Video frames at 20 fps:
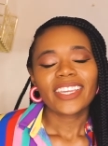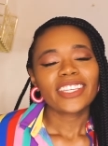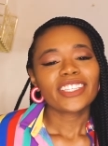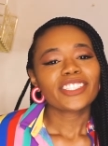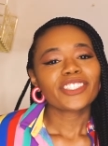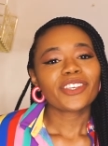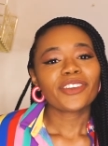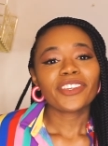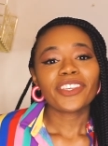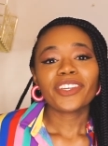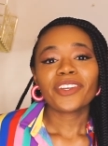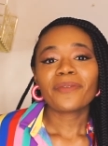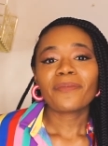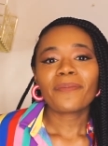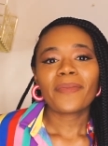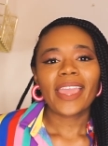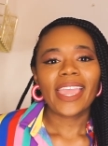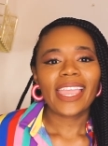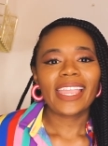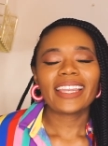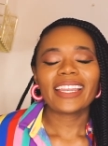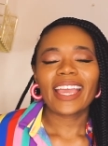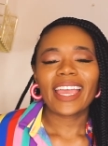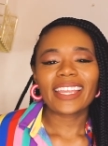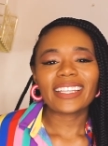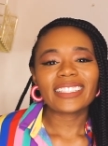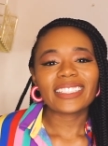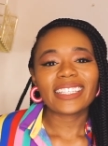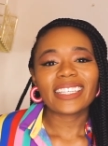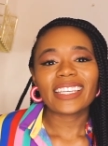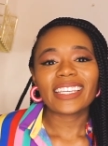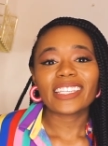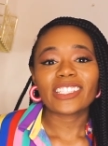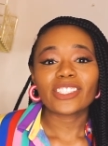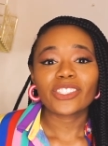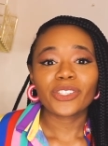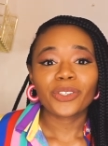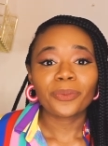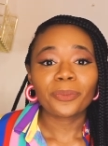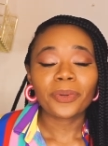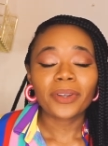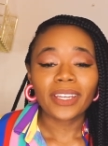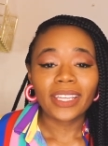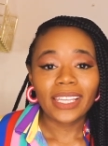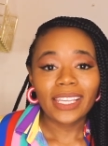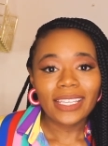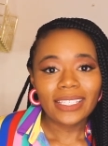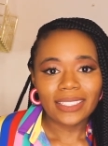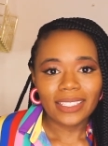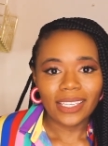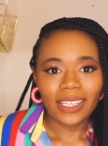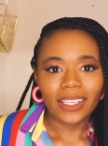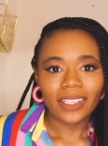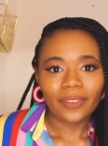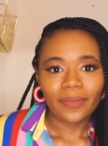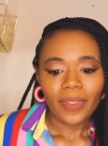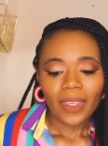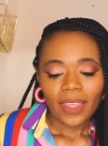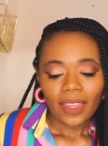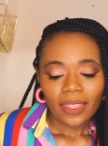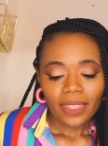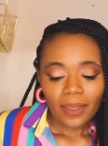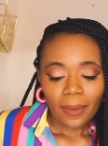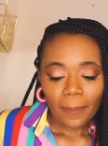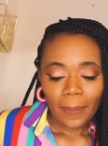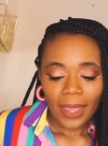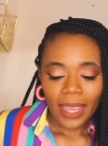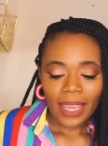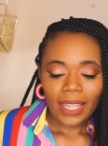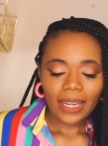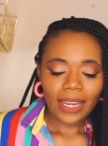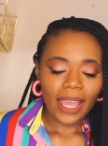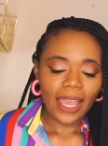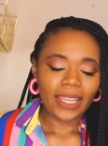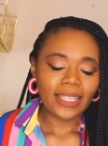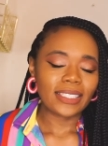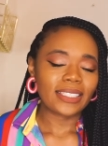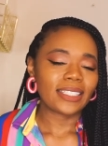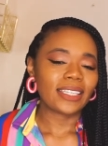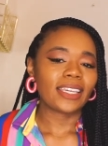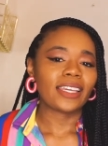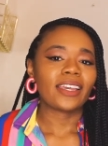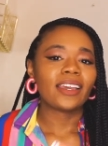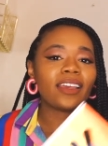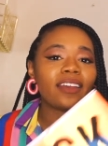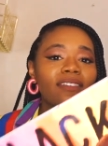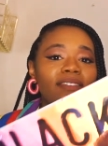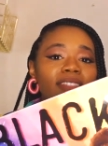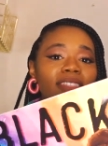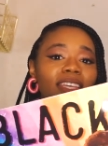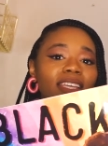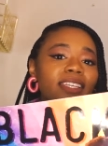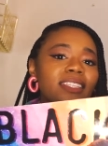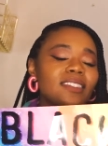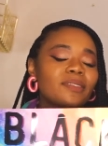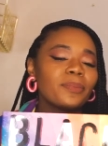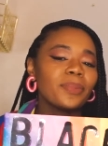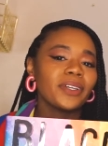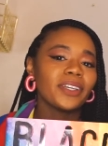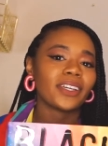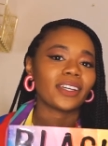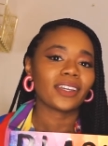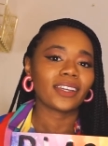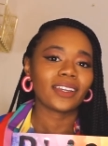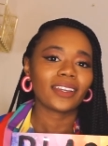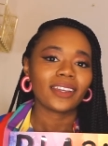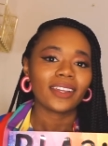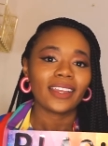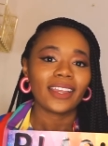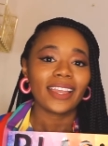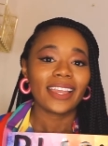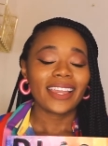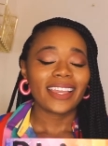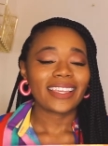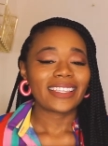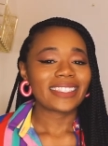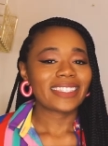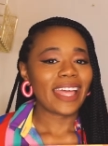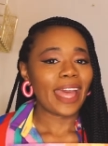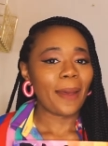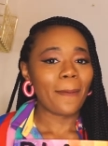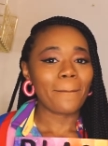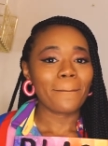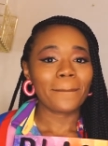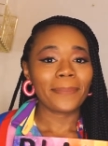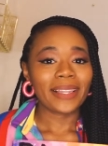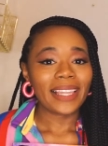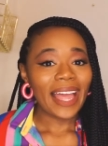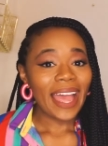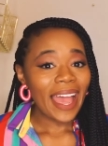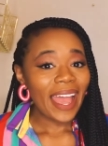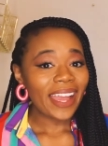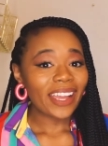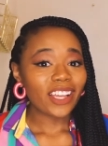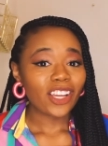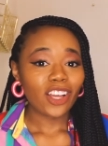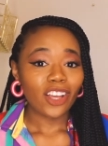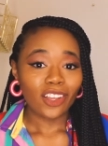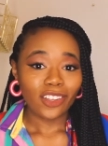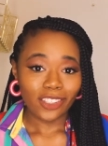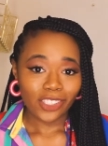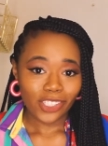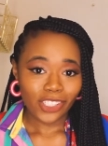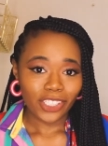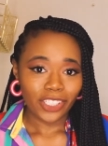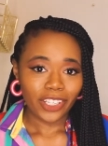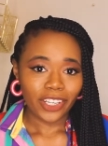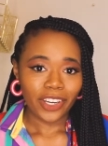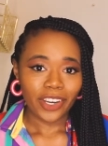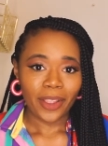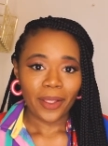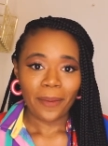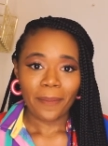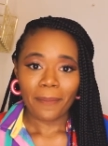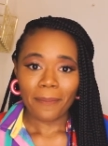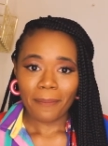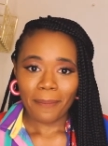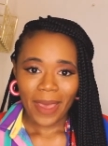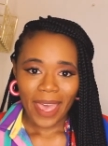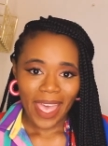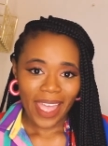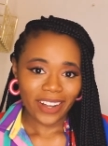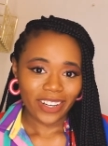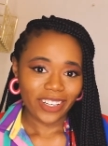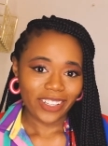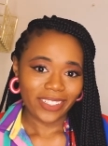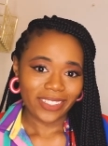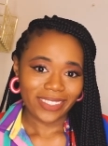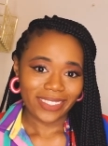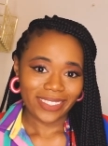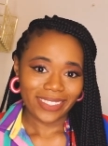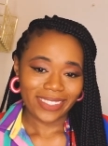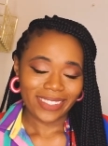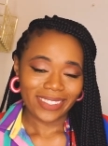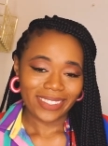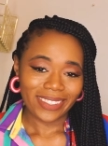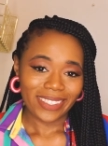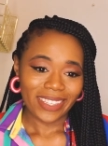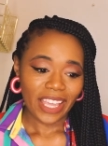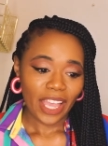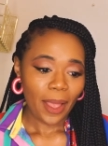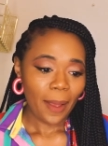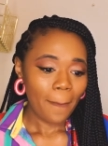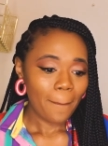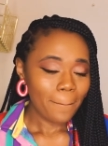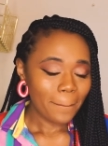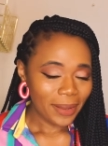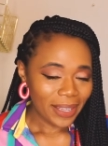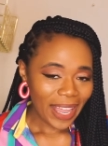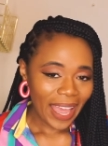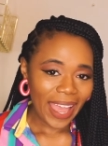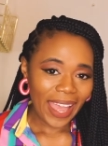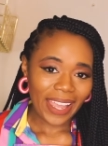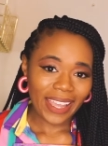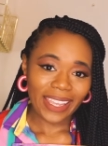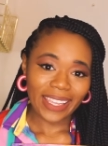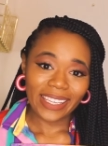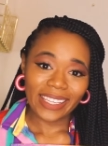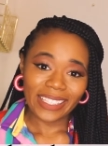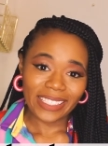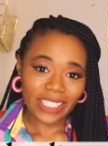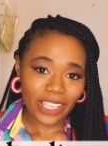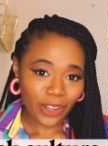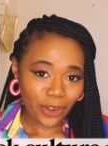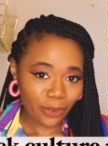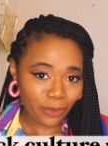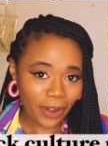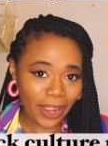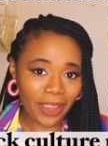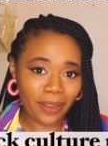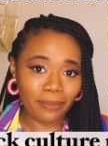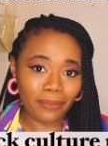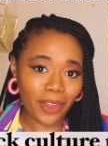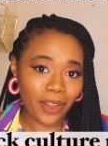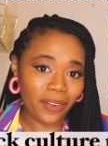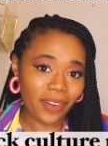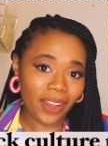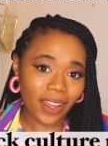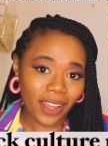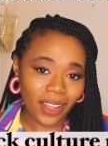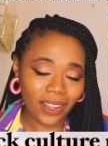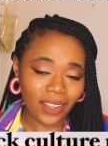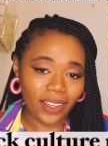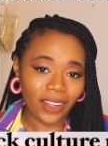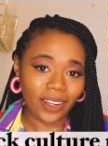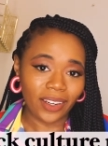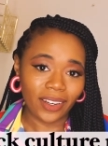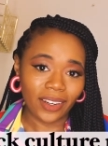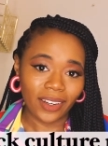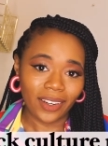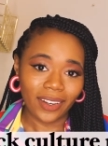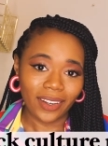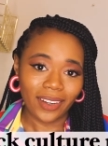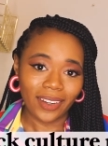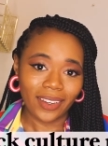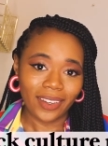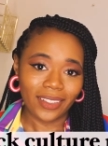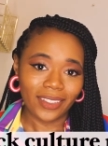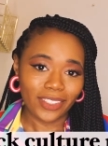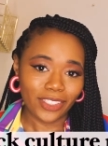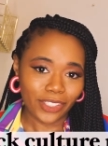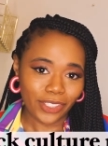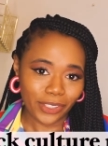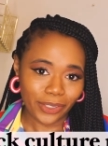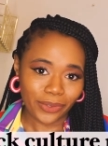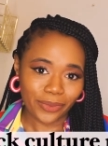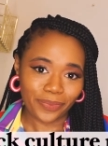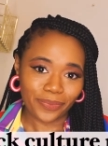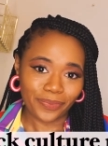So your main idea is super easy. The main idea of this book is that black culture matters. Black is a rainbow color too.